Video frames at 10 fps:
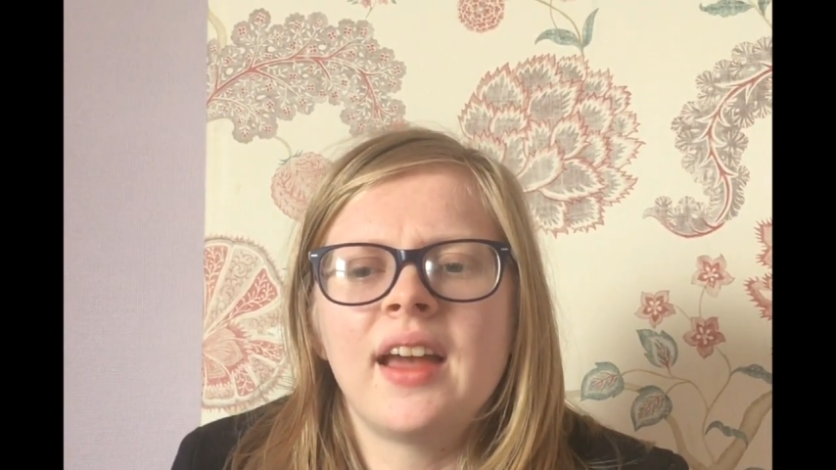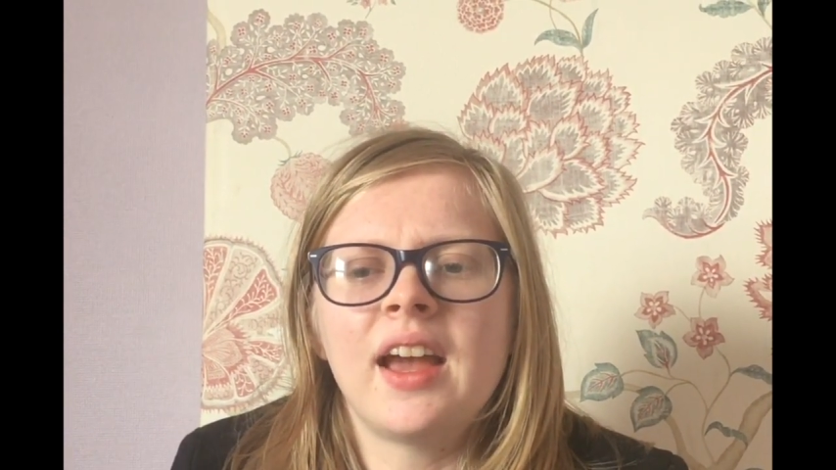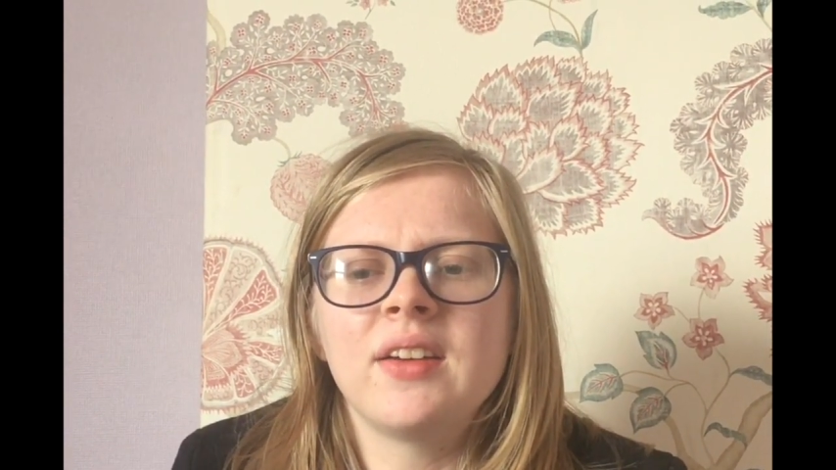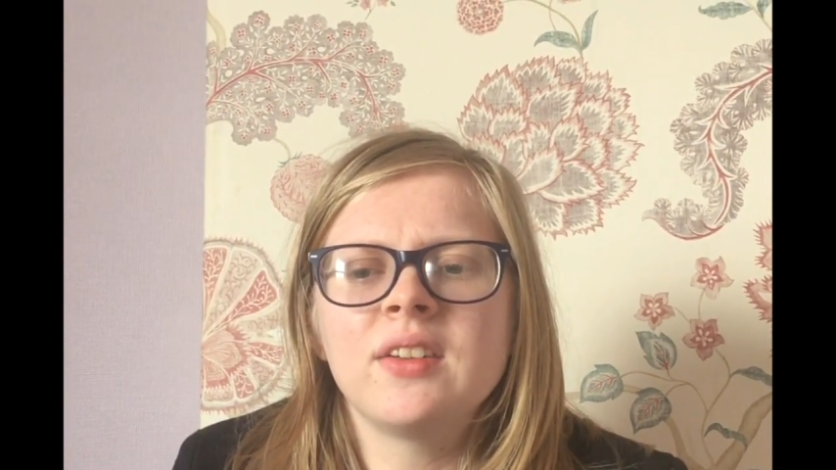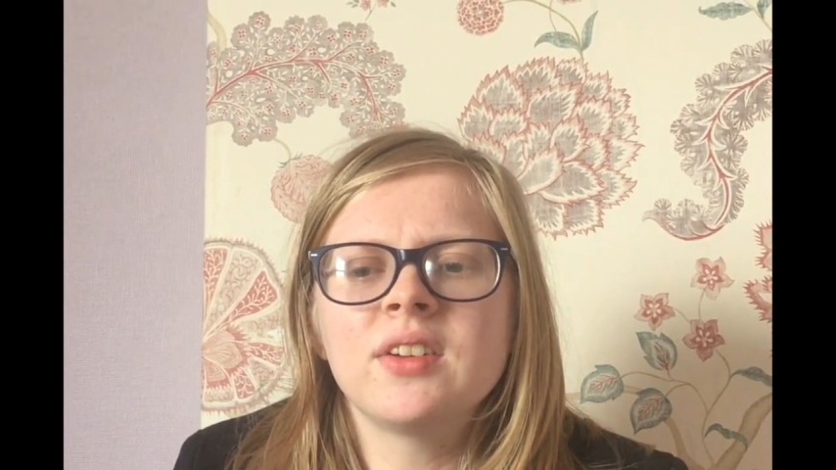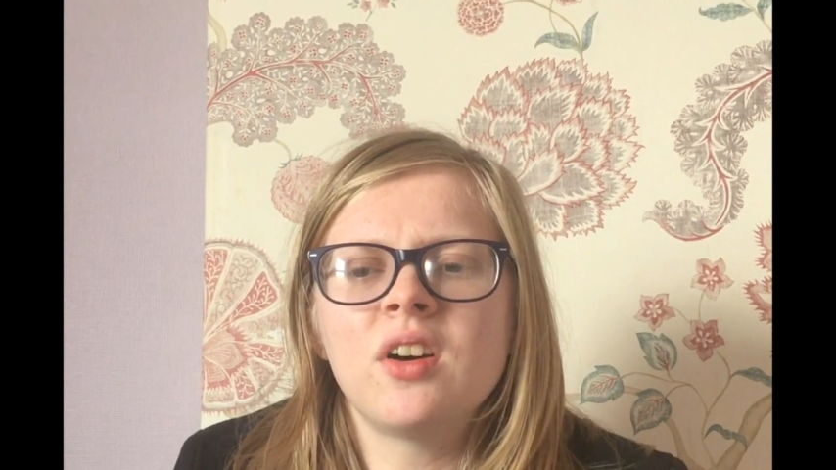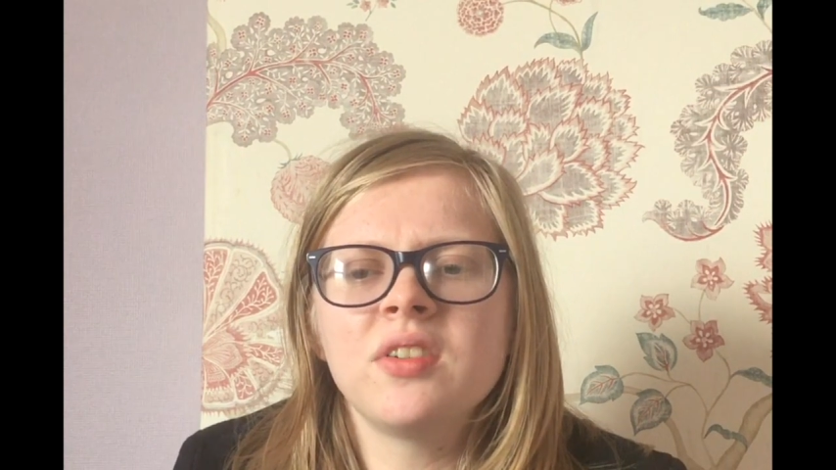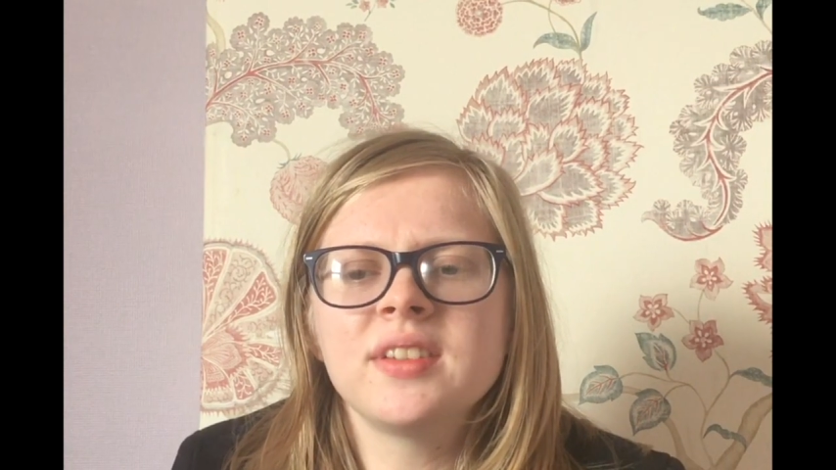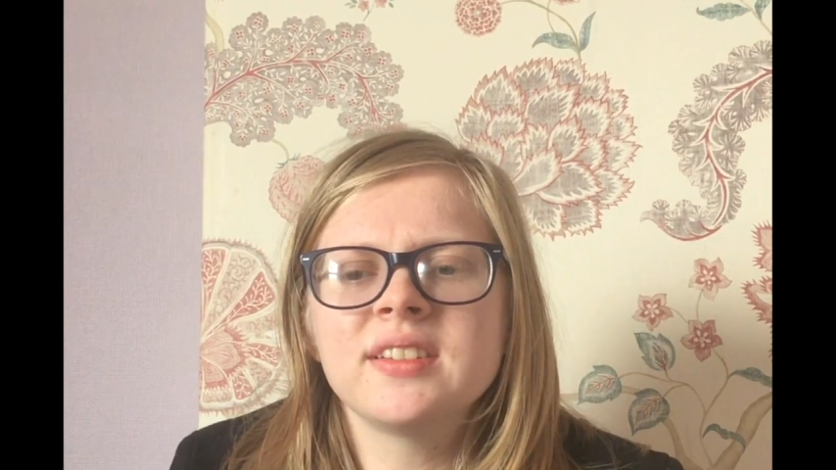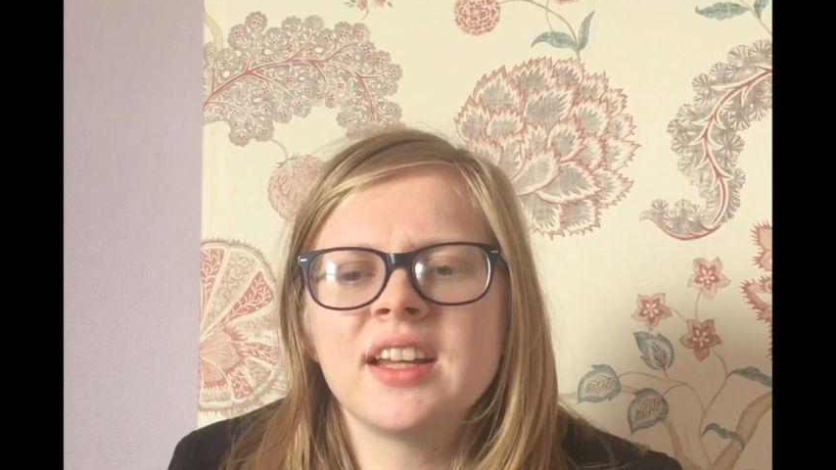and he would
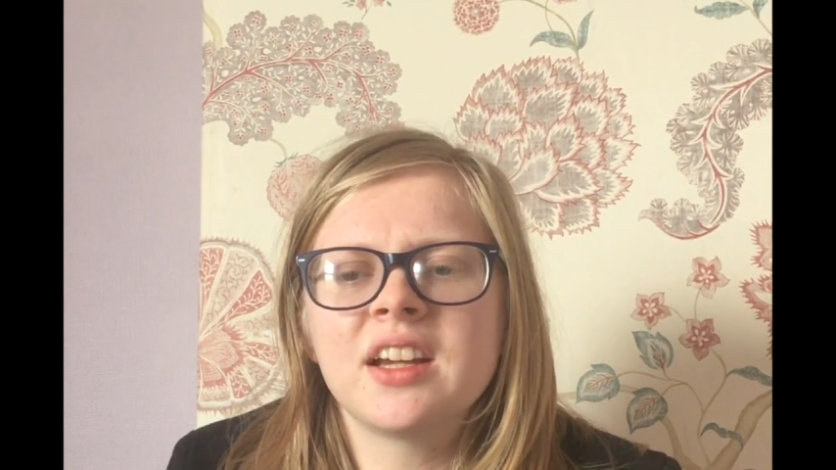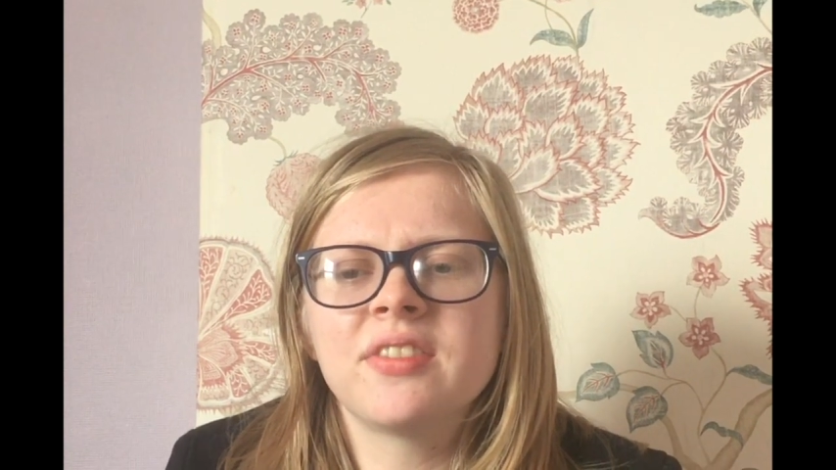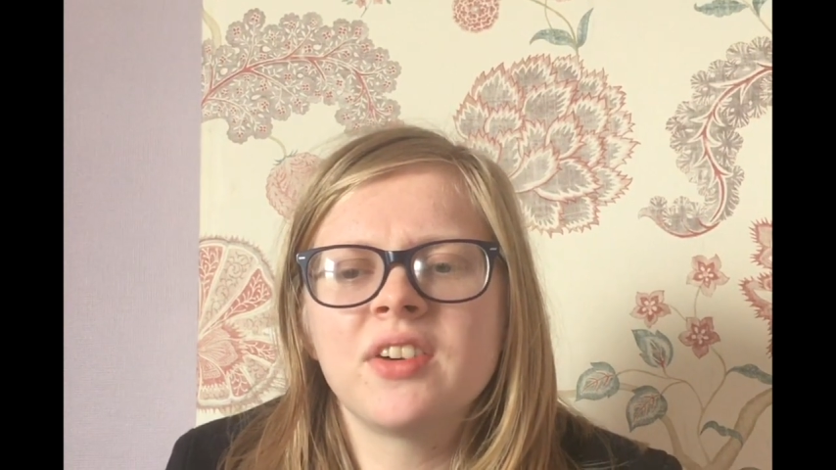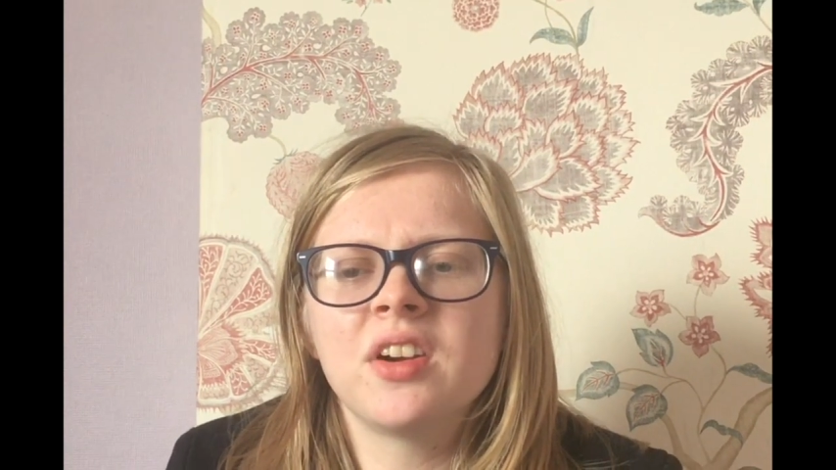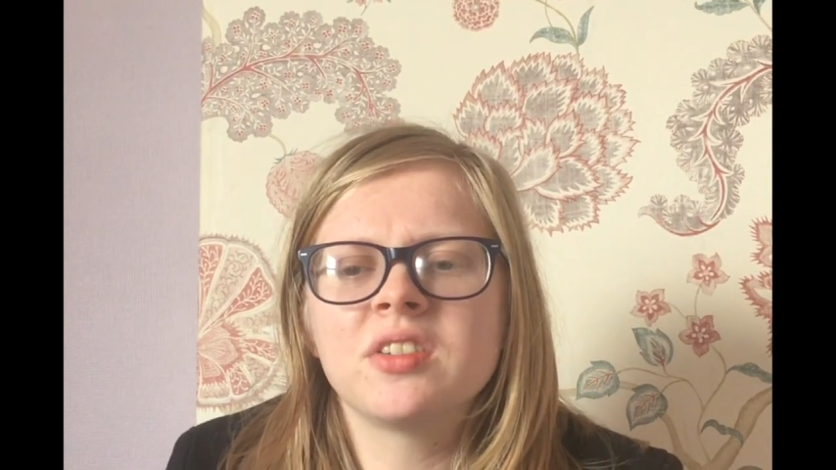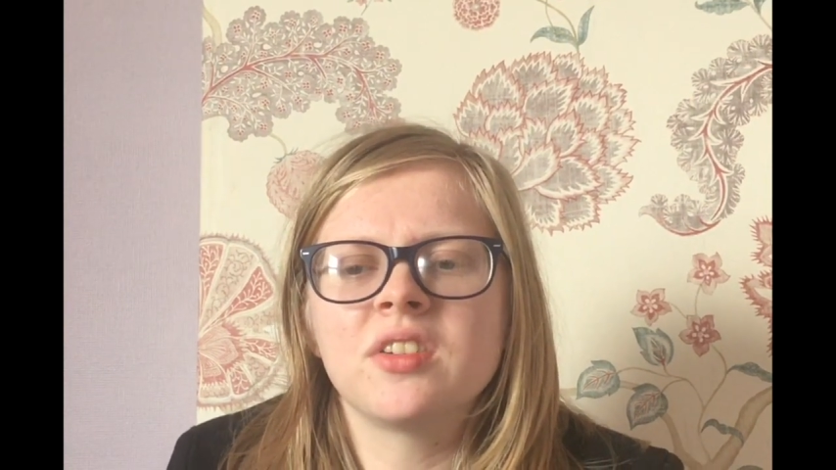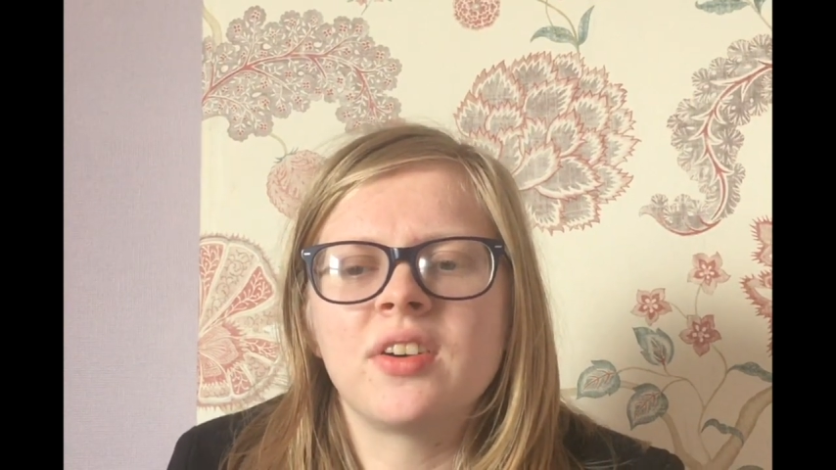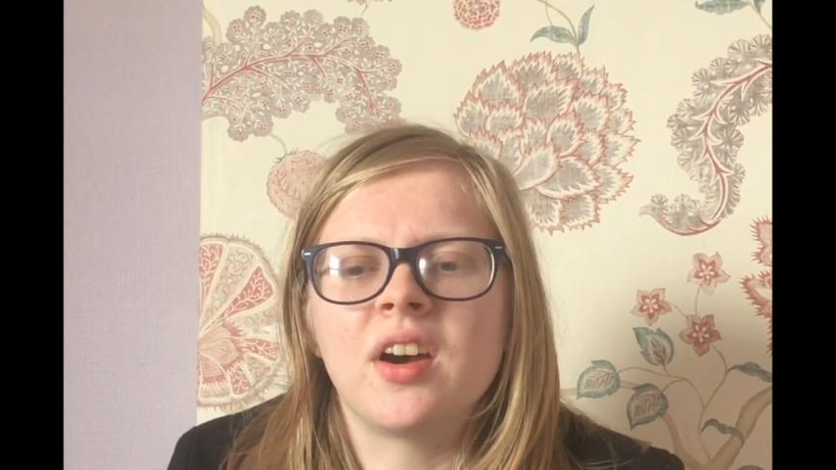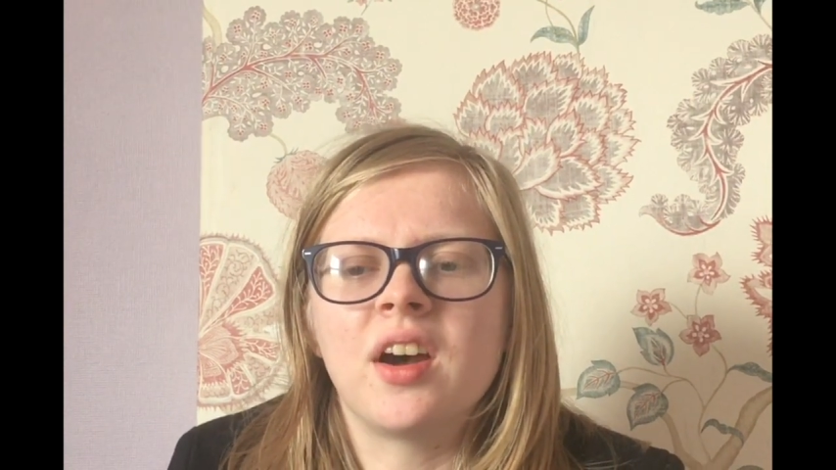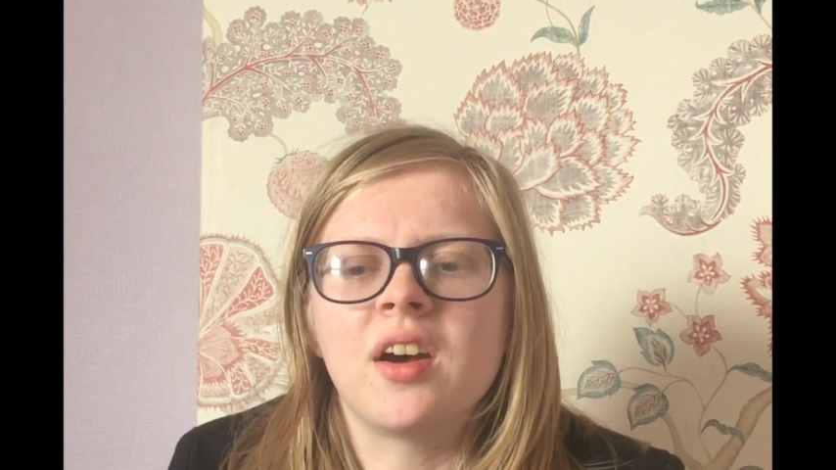often take a photo of
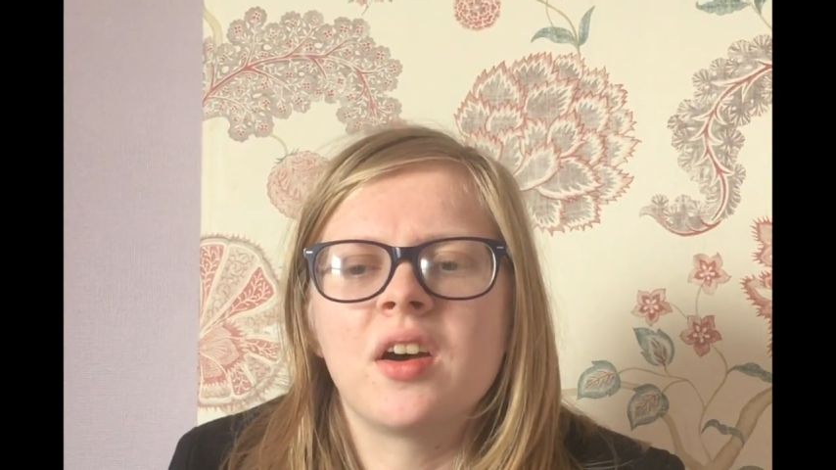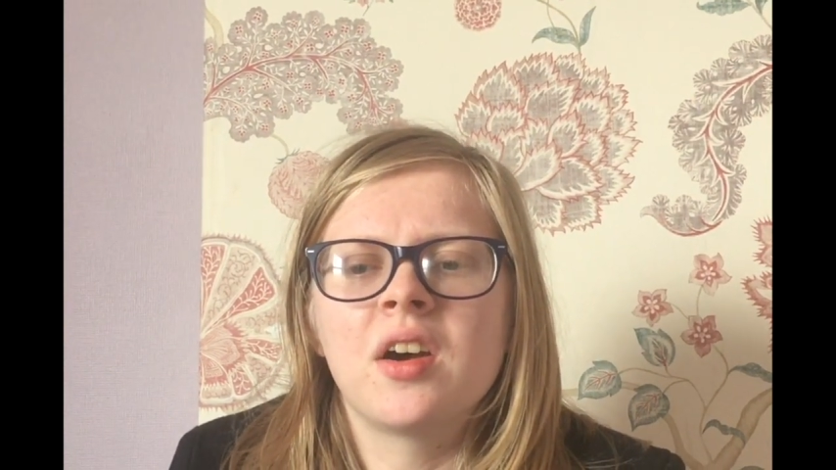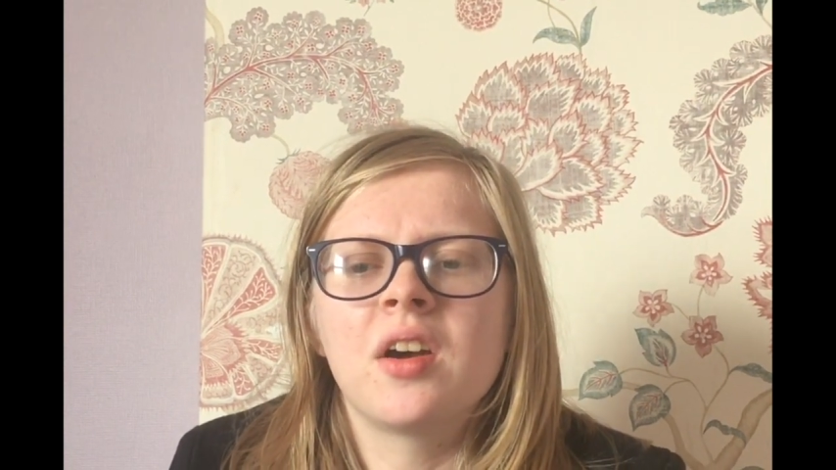her